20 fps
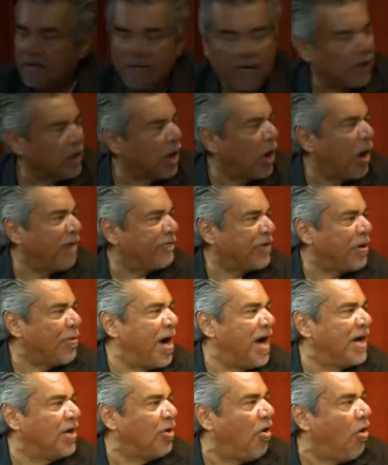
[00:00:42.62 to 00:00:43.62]
Hello,
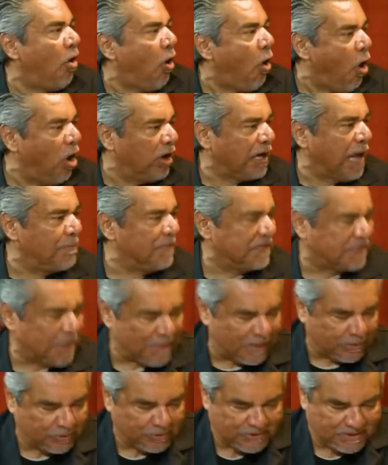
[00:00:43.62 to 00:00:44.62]
everyone. Hola, mis
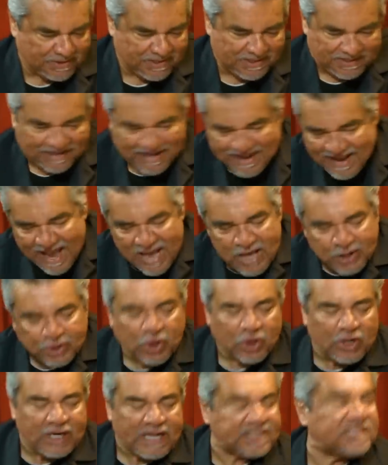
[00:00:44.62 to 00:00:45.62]
amigos.
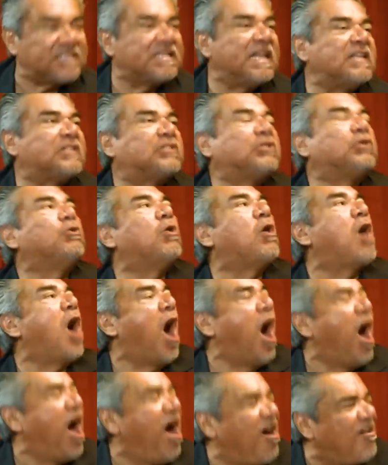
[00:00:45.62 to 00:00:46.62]
You're listening
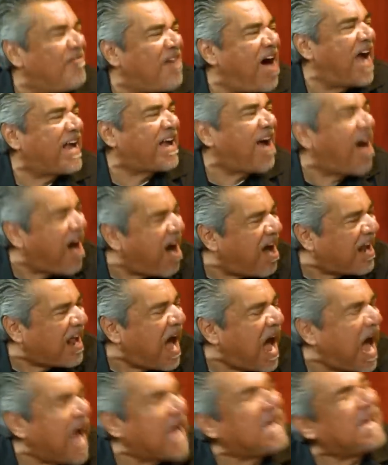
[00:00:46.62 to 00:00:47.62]
to Oh My God,
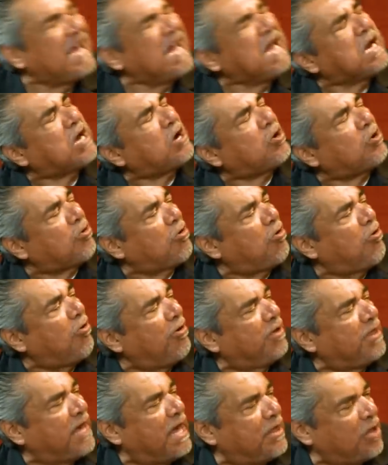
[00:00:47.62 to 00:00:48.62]
hi,
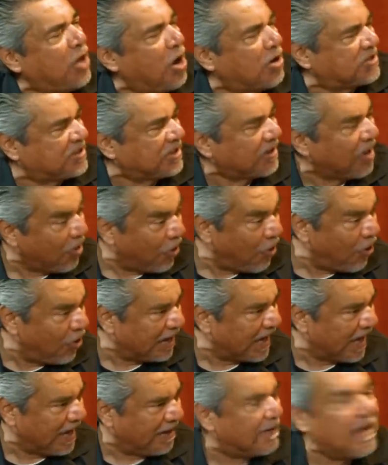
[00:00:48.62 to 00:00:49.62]
Hijo de Dios,
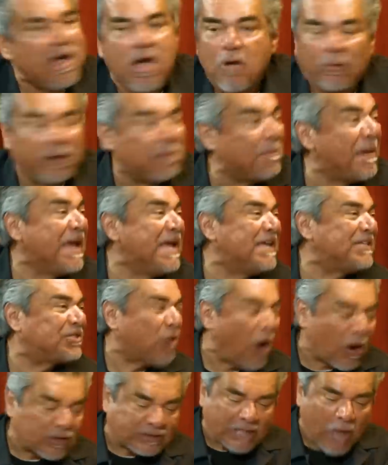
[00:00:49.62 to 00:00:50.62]
hola. With me,
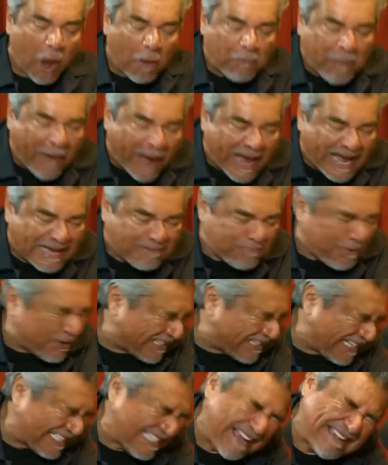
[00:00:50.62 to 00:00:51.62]
George Lopez,
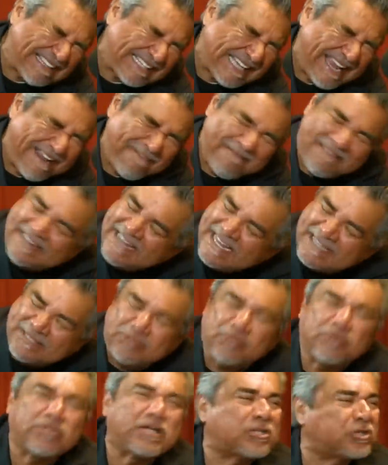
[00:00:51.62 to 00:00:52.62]
porque sabes que, let's
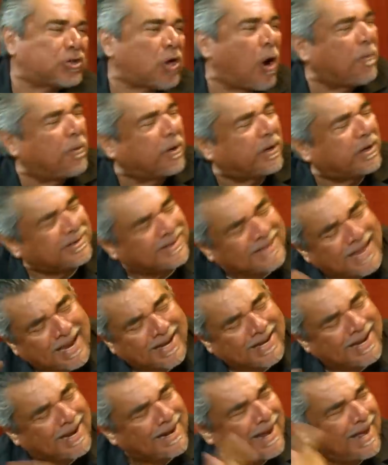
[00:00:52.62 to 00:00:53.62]
do the show, porque
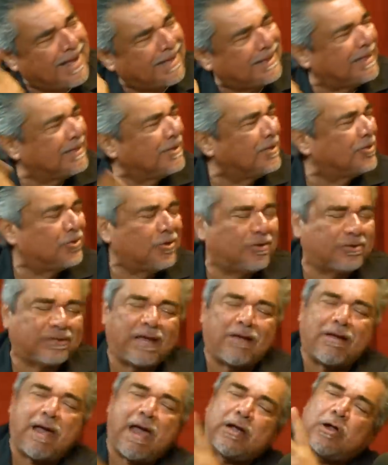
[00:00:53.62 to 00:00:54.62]
I got a lot of things to do.
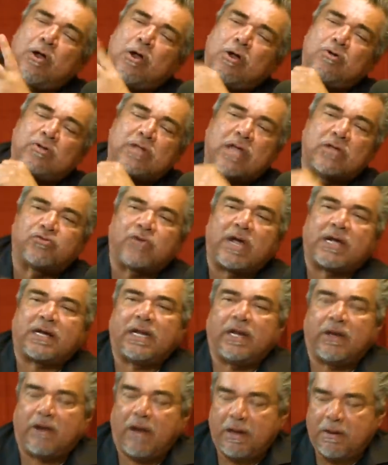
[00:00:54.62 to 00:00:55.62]
I gotta go to that dry
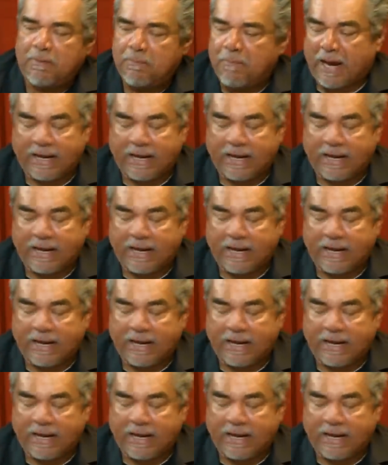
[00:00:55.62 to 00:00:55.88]
cleaner ahí.